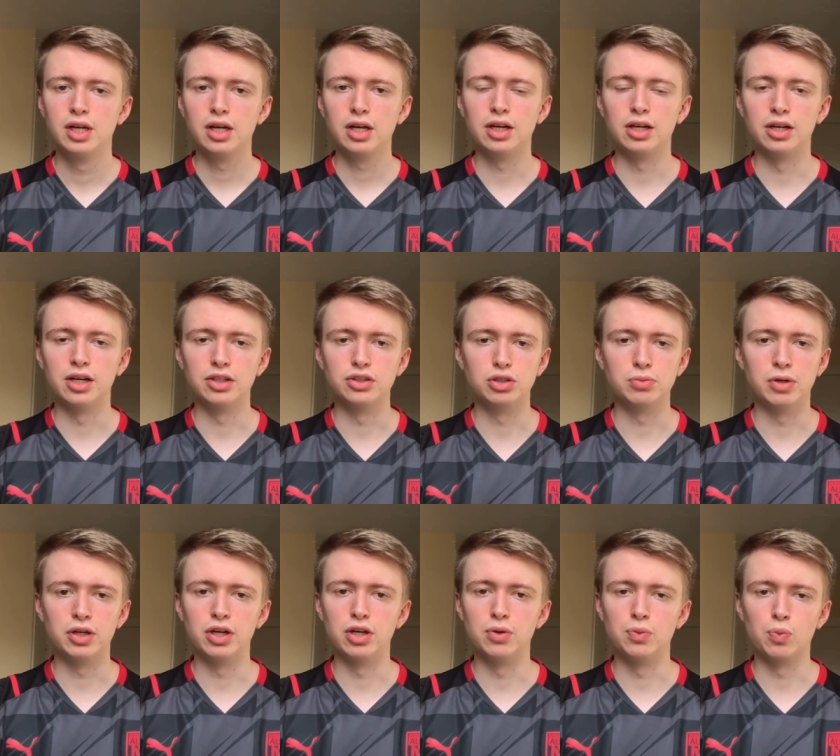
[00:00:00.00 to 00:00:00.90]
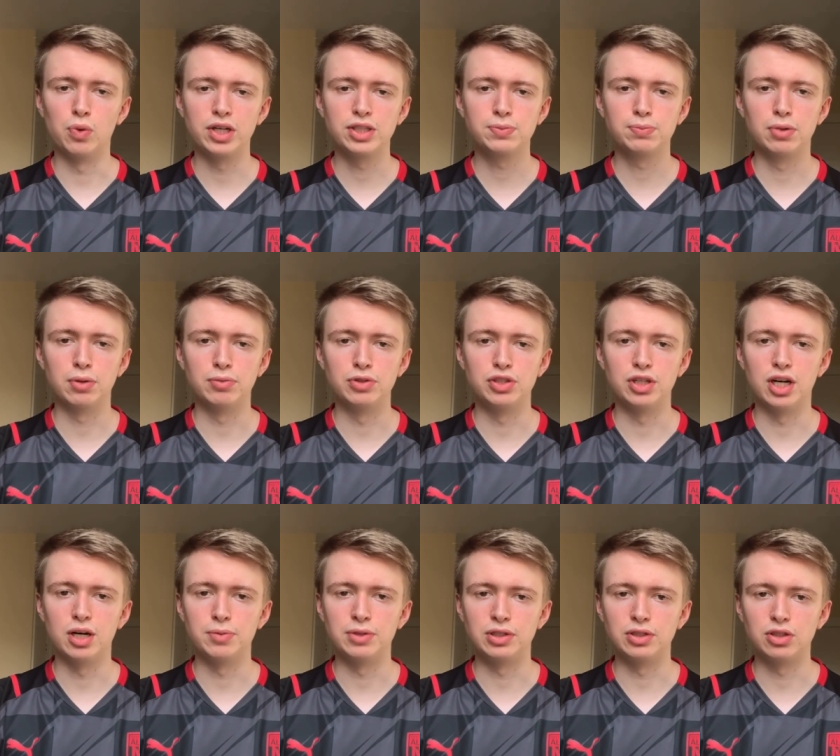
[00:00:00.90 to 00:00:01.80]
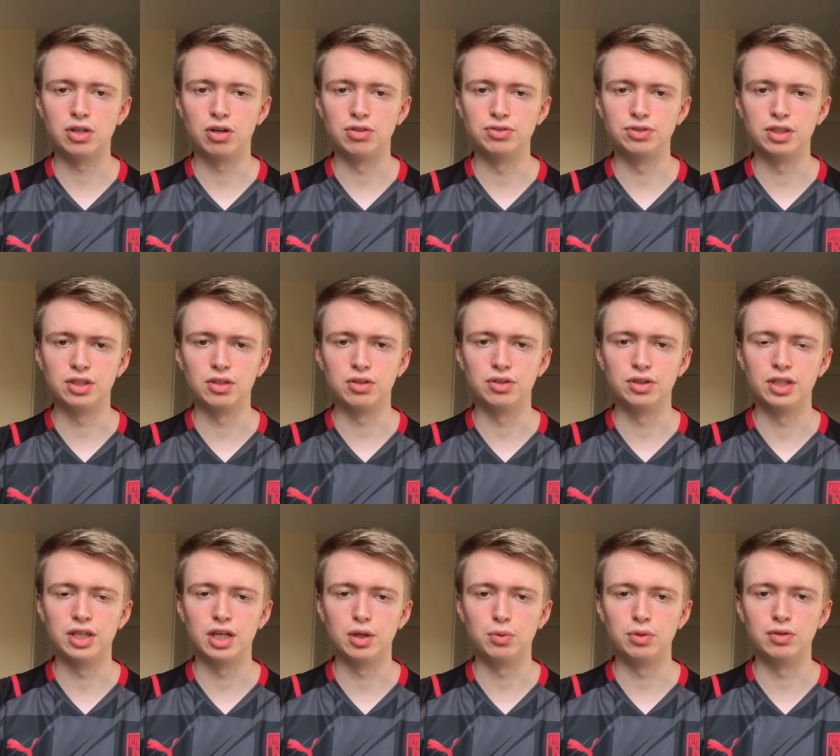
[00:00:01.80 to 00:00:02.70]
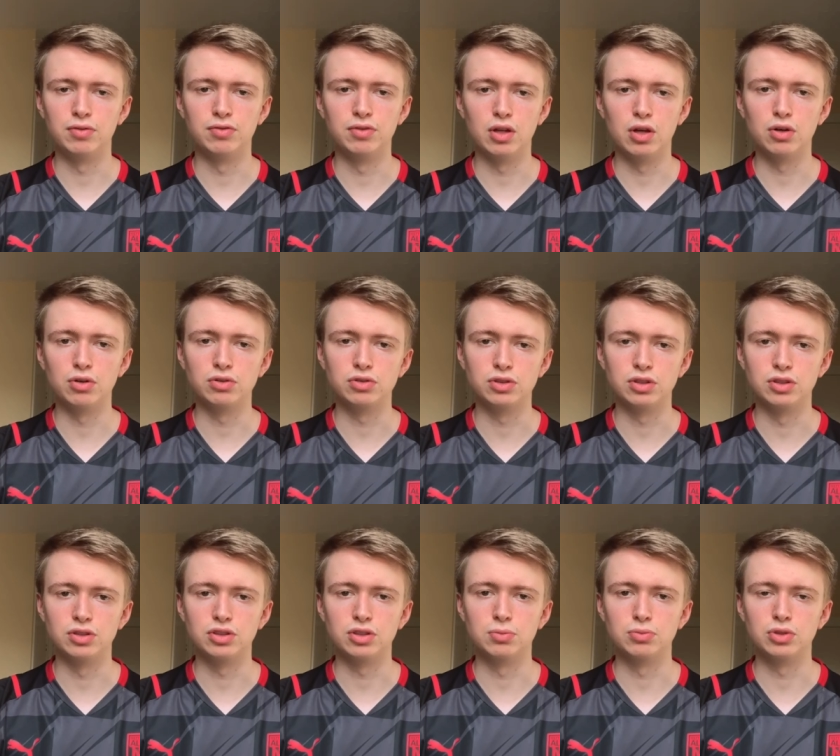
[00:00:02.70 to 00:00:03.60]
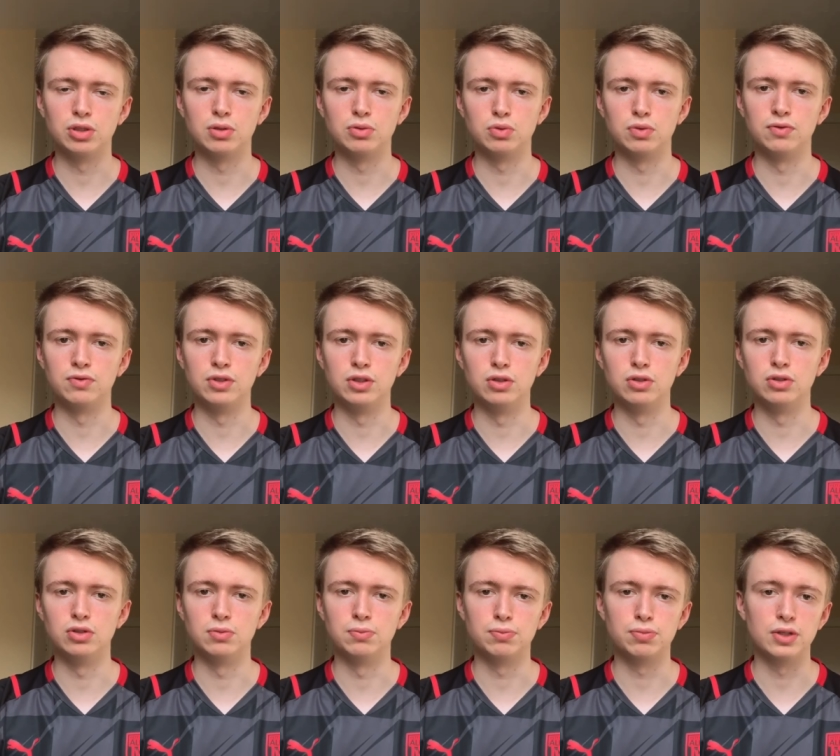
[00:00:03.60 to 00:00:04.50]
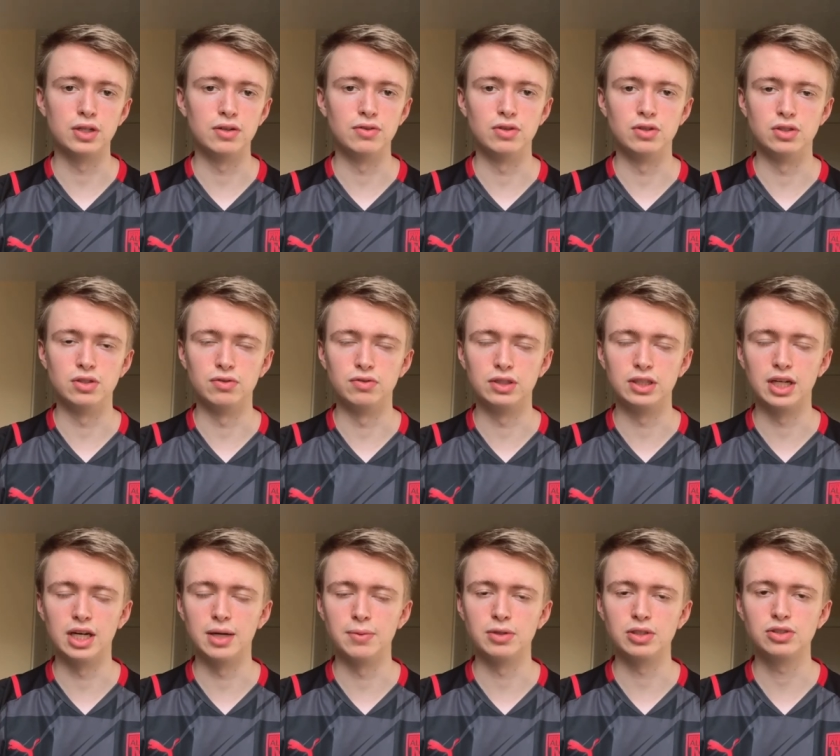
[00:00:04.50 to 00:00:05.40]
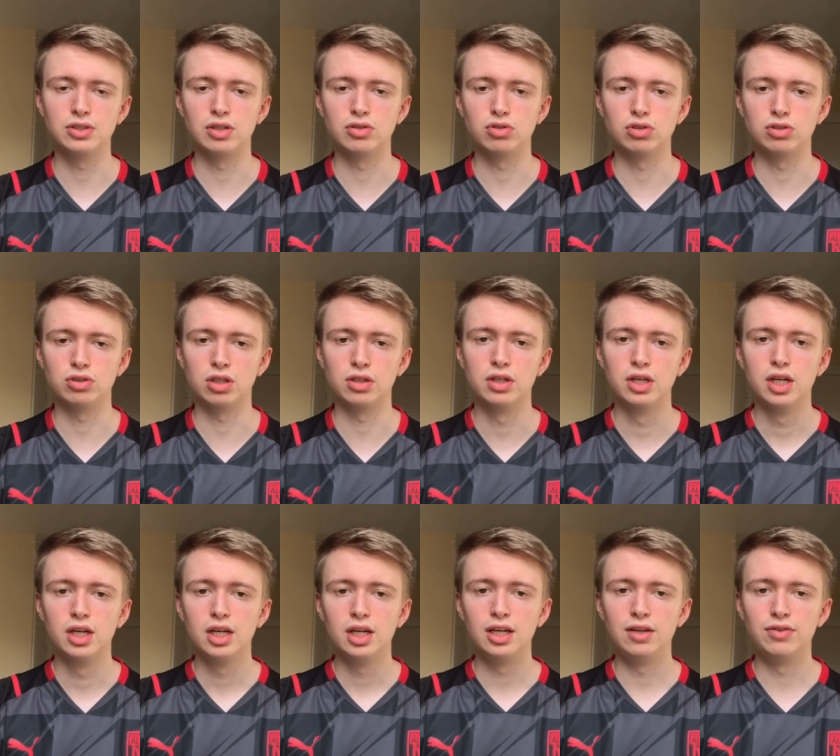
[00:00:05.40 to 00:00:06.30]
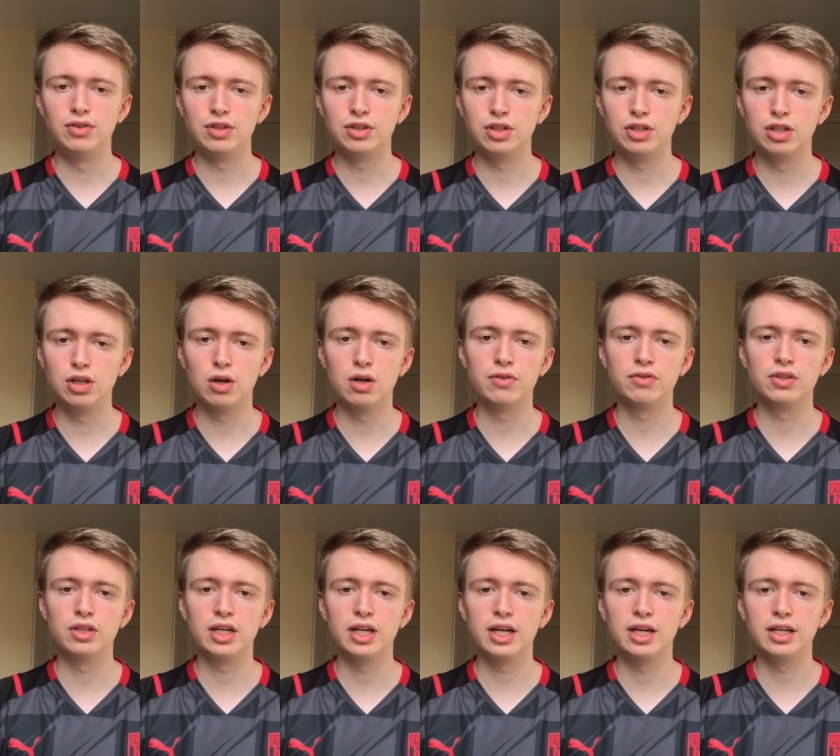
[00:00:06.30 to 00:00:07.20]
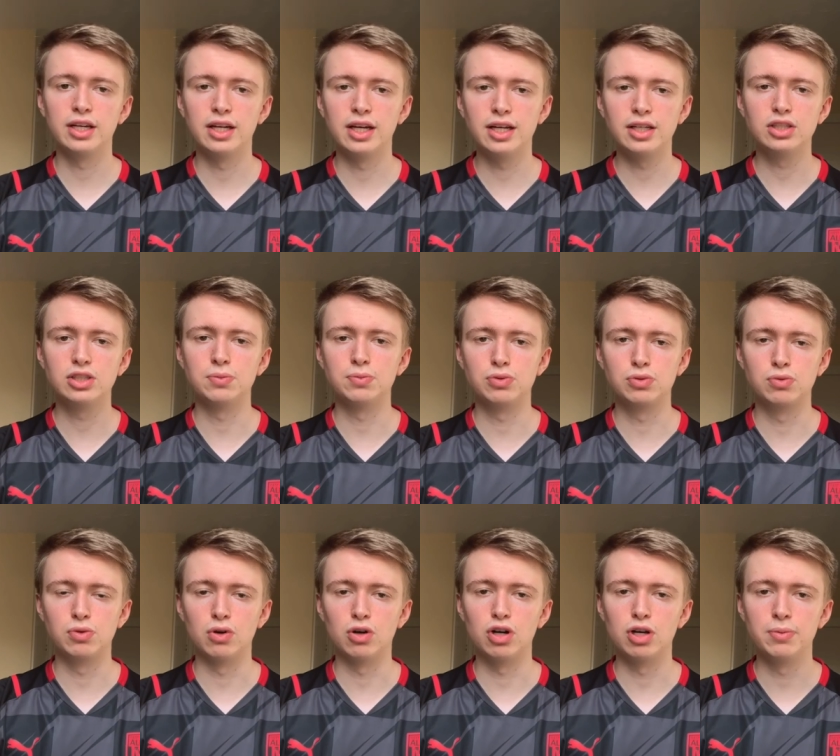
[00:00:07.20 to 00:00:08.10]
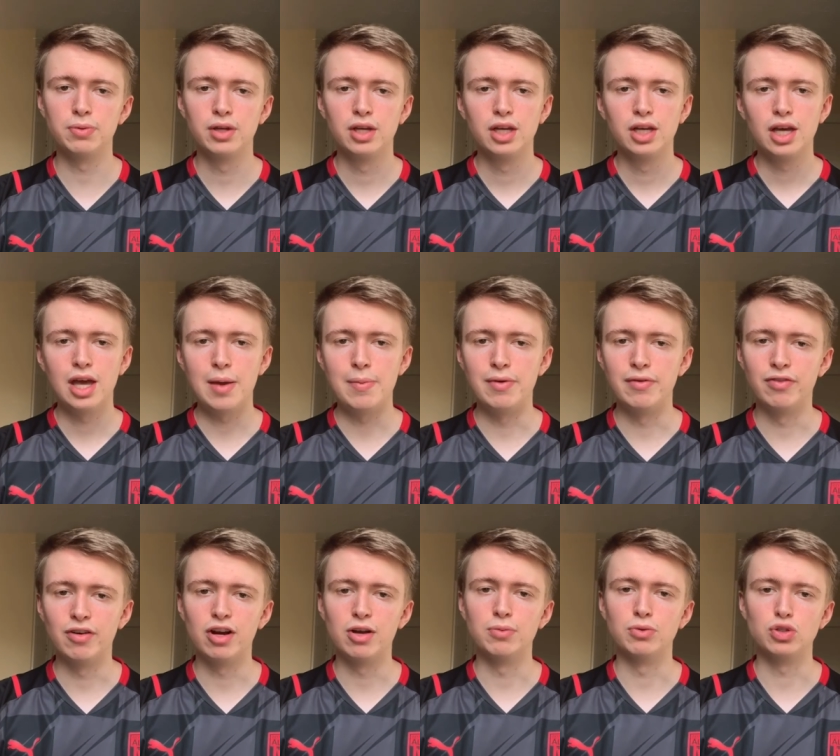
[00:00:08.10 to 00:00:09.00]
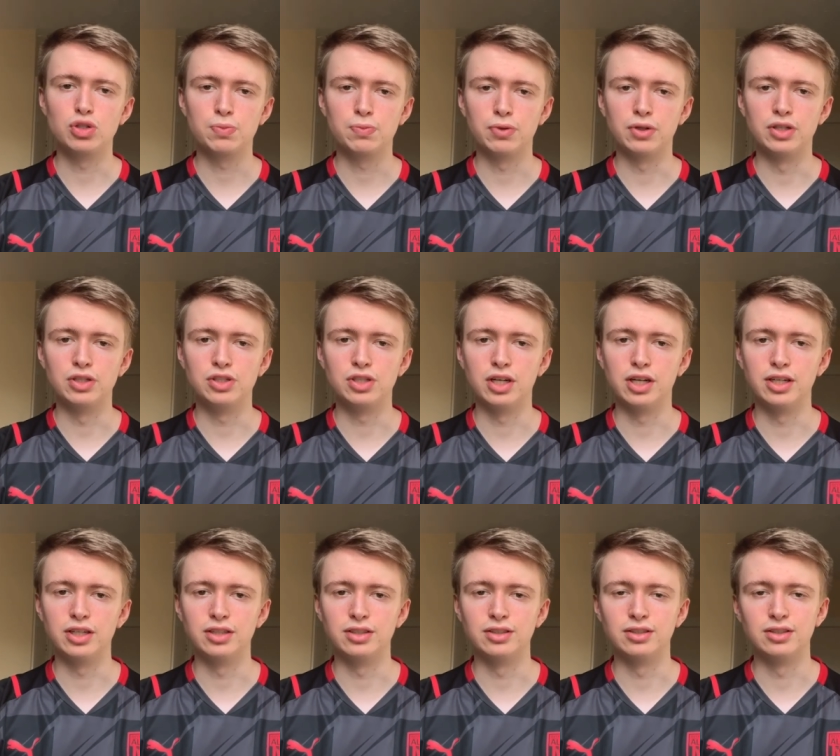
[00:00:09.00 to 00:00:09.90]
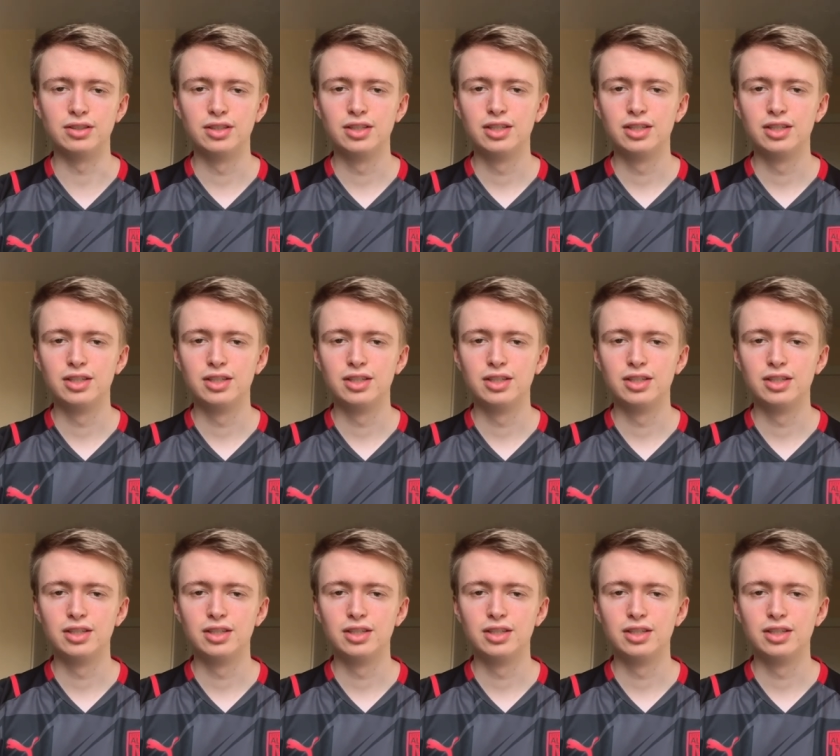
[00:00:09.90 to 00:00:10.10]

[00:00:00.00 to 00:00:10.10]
I do my own West Bromwich Albion content on there with vlogs and sometimes reviews and previews of the game, etc. So if you could go over there and hit subscribe, it'd be very much appreciated. And